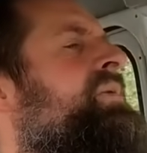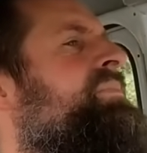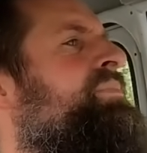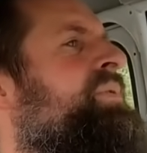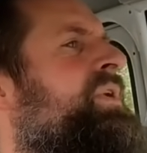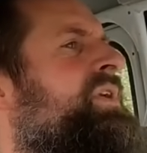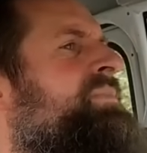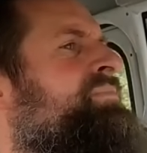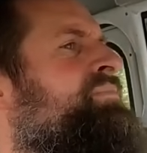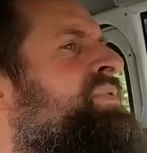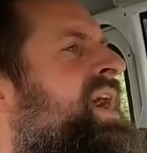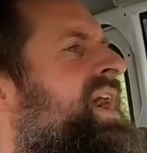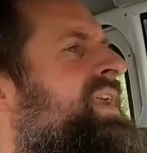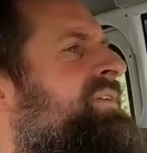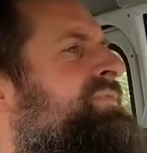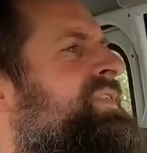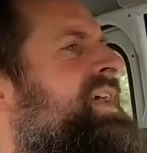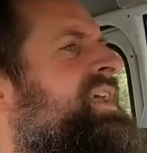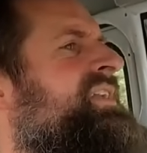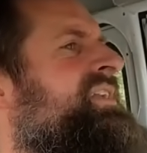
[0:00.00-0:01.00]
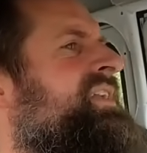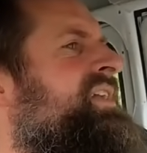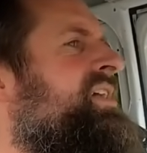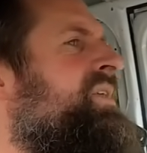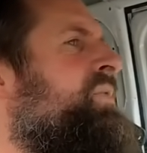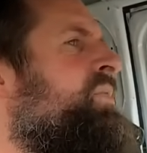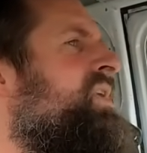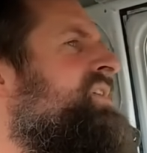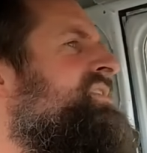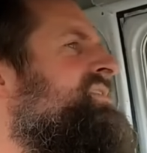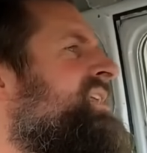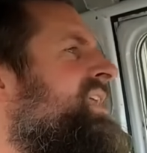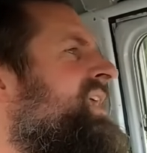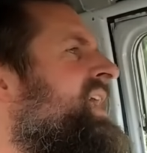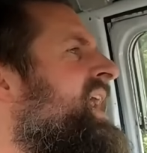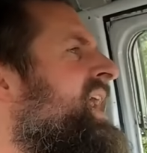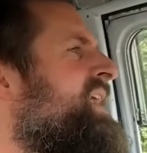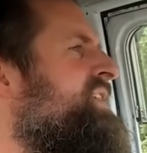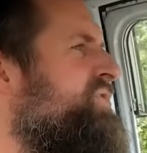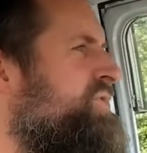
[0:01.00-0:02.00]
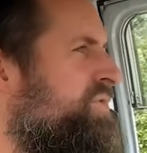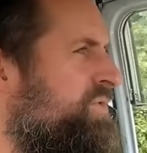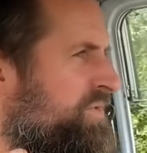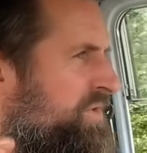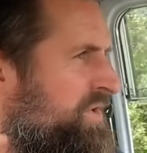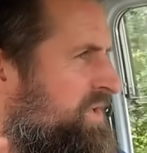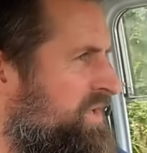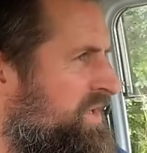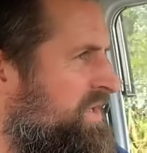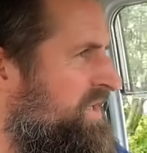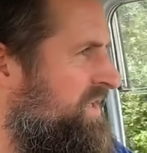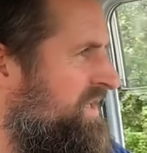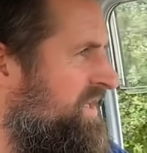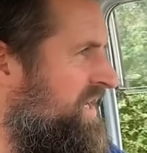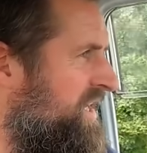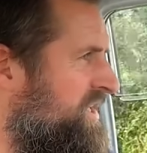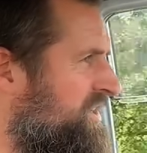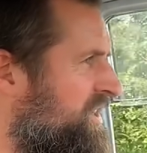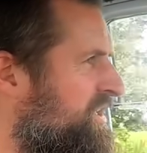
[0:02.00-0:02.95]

But part of that deal was that I had to get